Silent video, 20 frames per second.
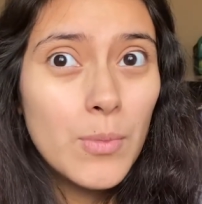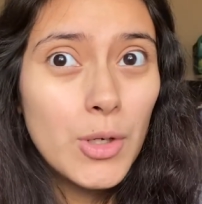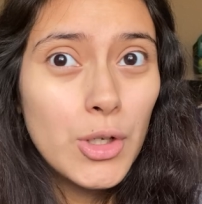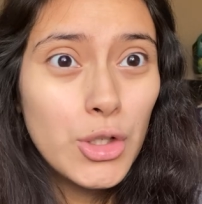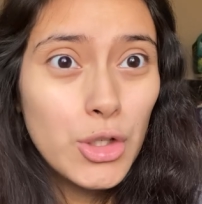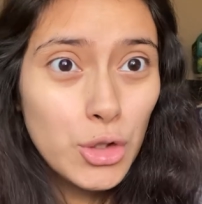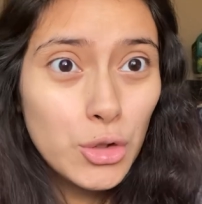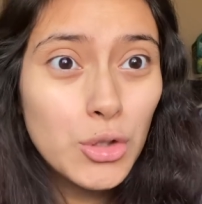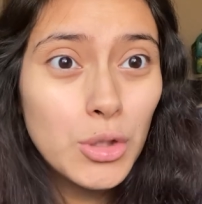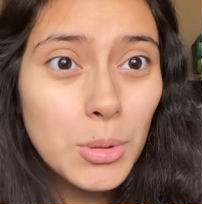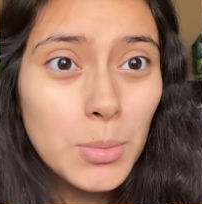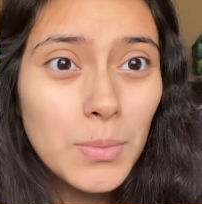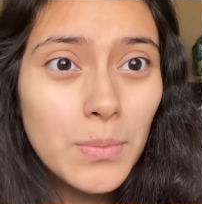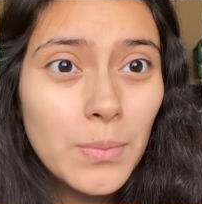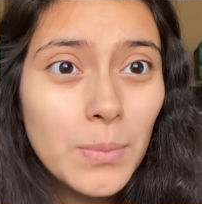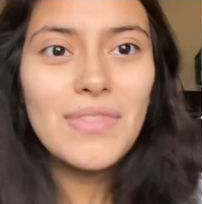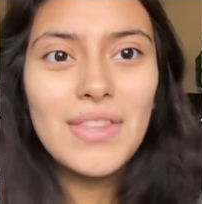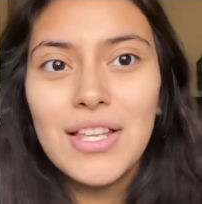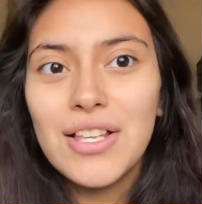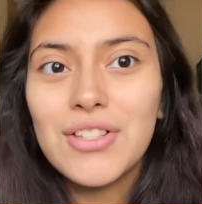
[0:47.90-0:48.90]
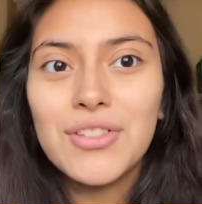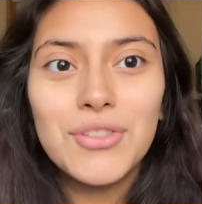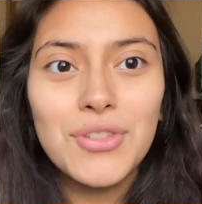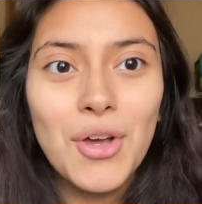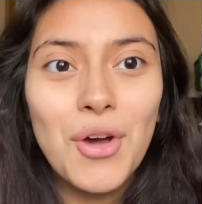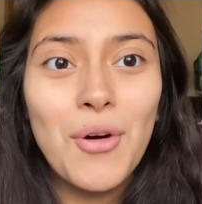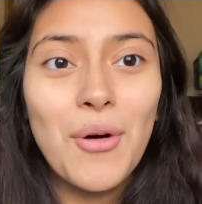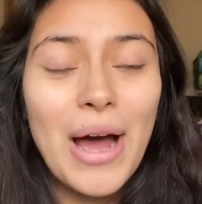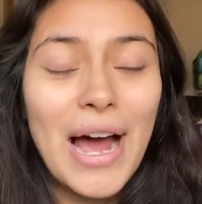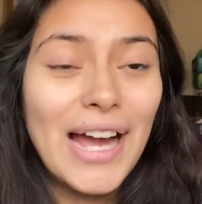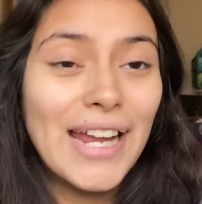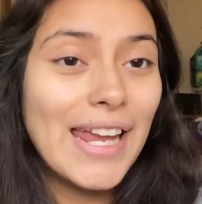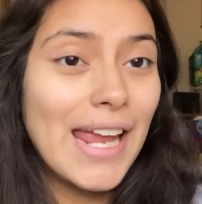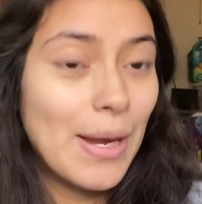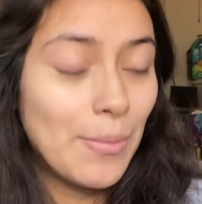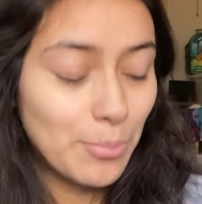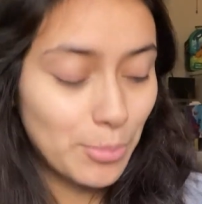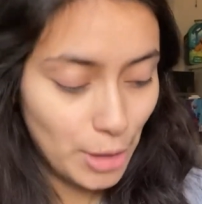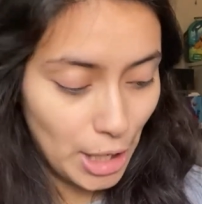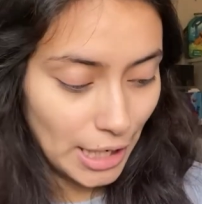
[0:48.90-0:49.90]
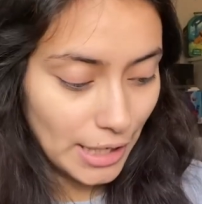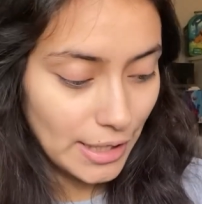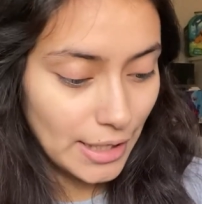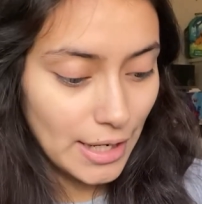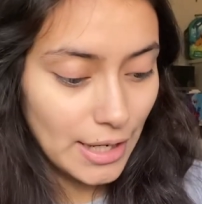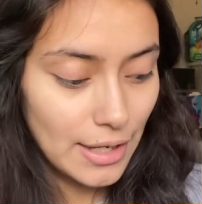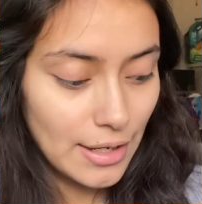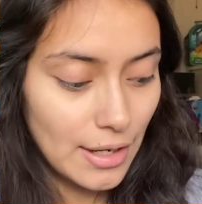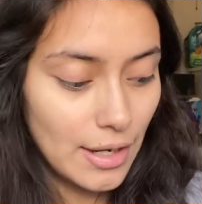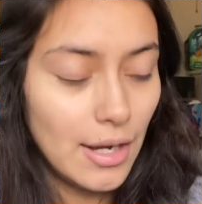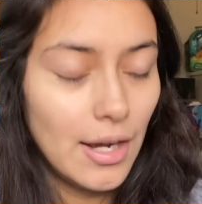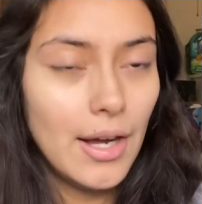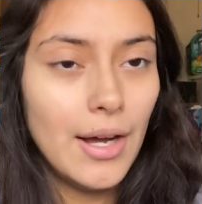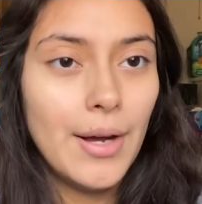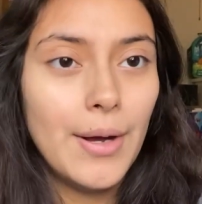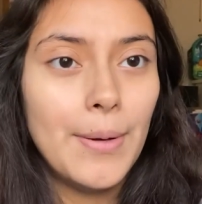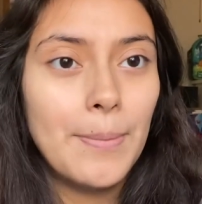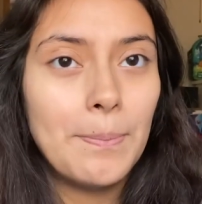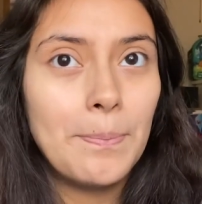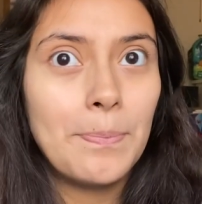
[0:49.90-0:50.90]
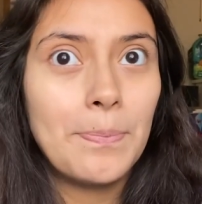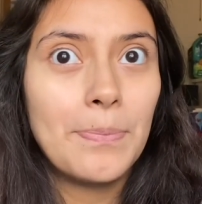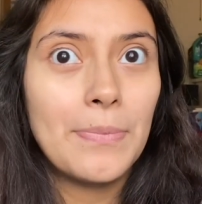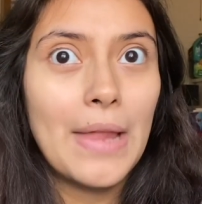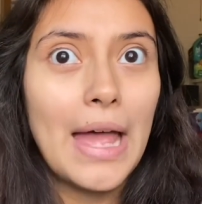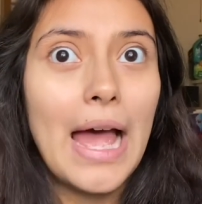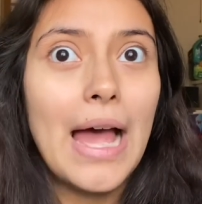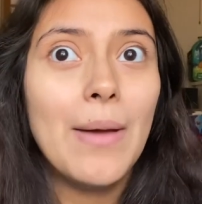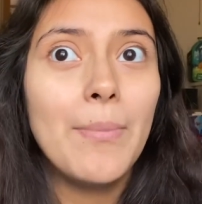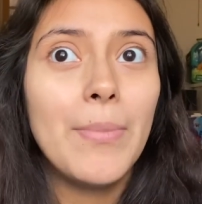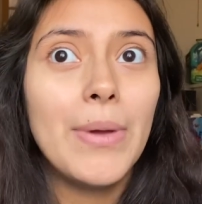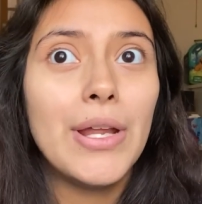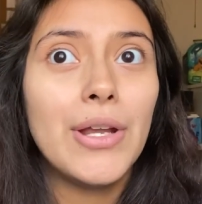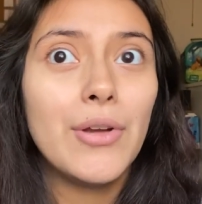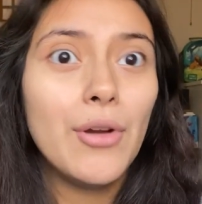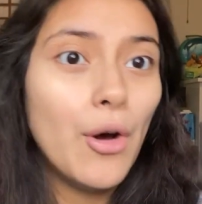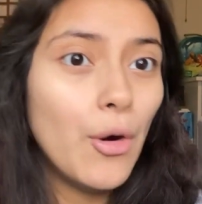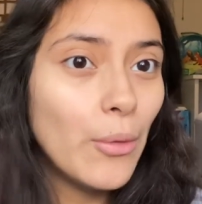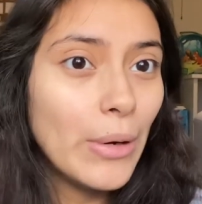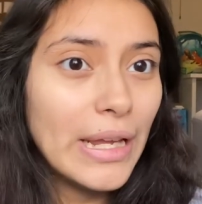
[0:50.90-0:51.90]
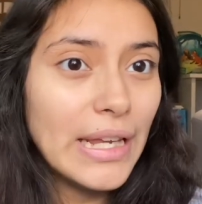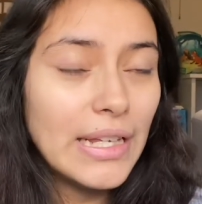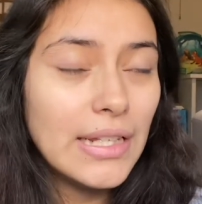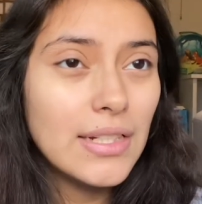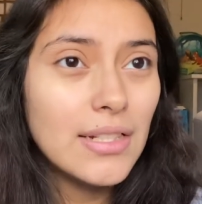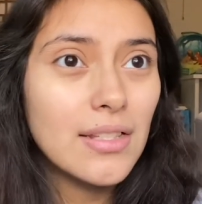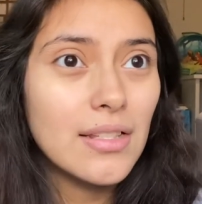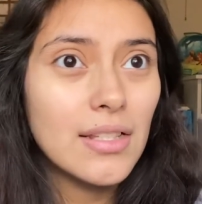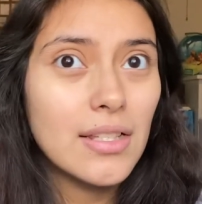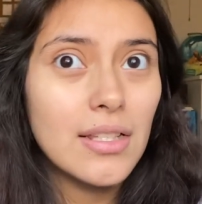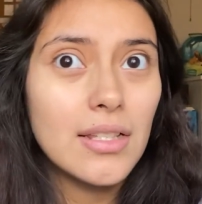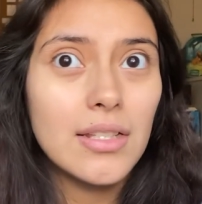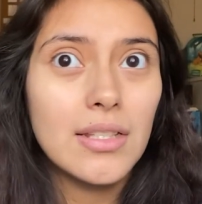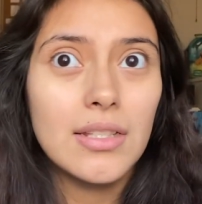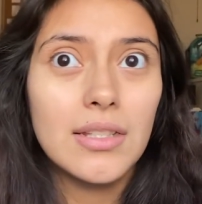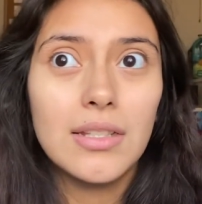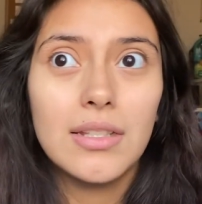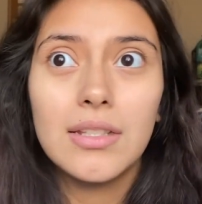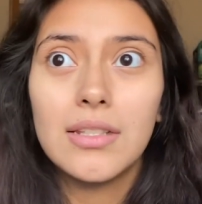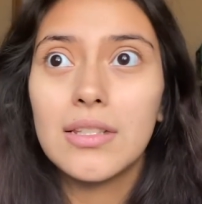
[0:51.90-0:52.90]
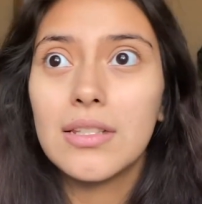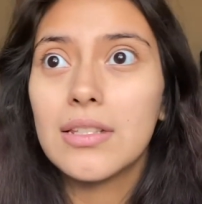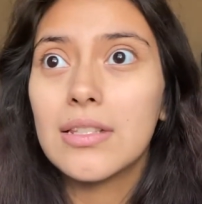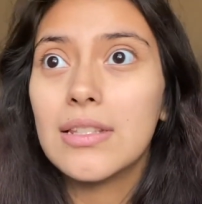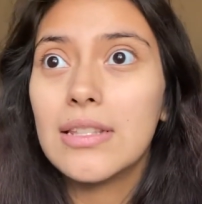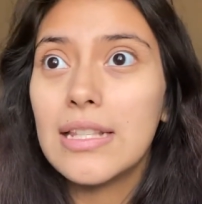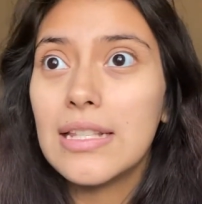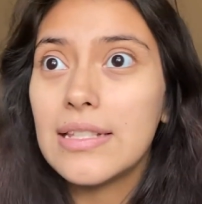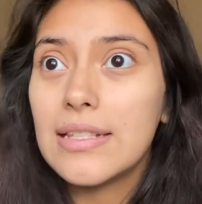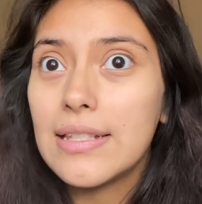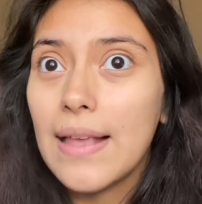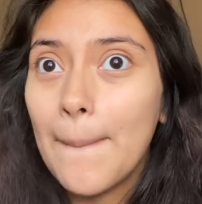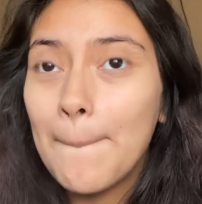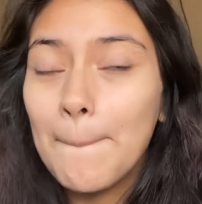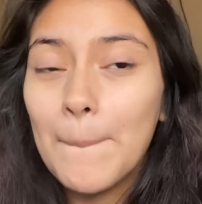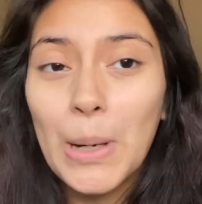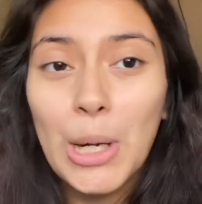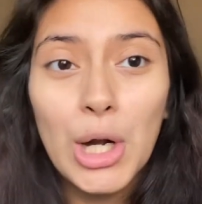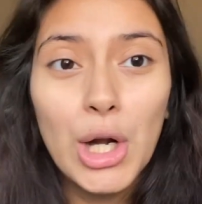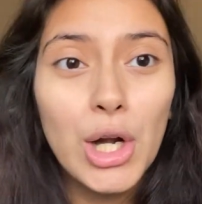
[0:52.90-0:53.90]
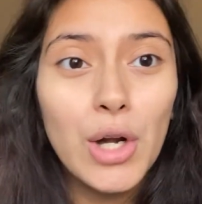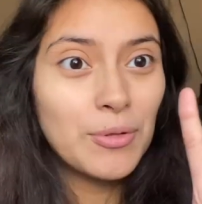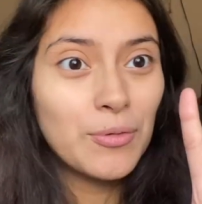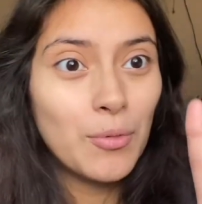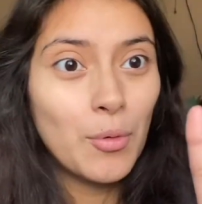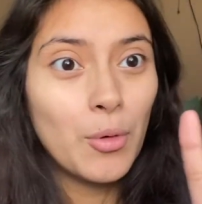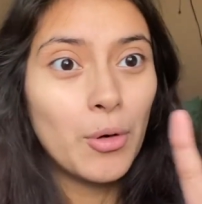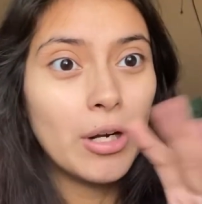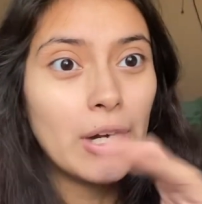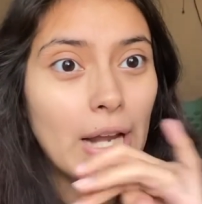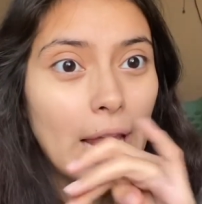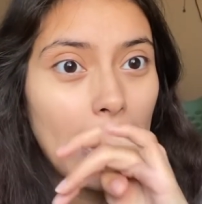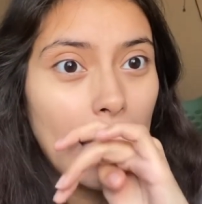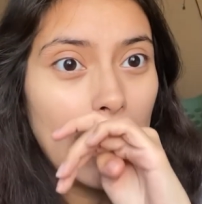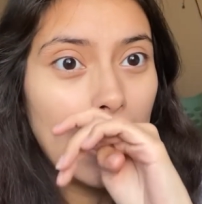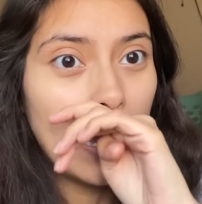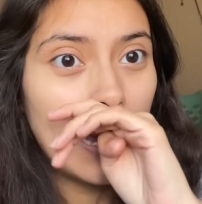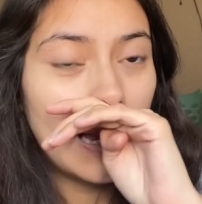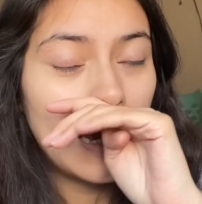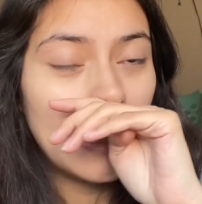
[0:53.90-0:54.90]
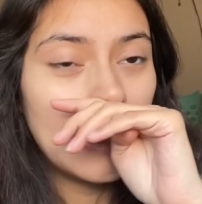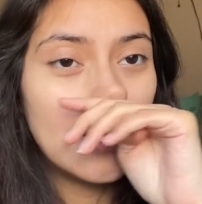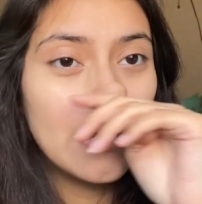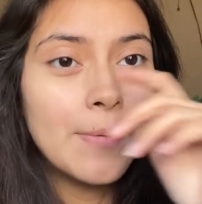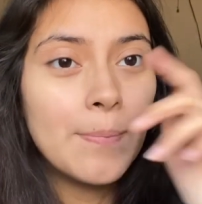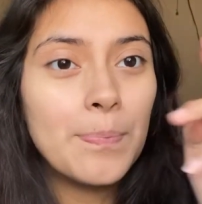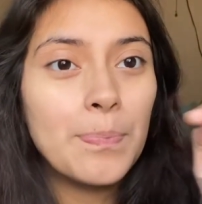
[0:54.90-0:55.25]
YouTube. So I am pregnant. Um, I've been knowing since December four and.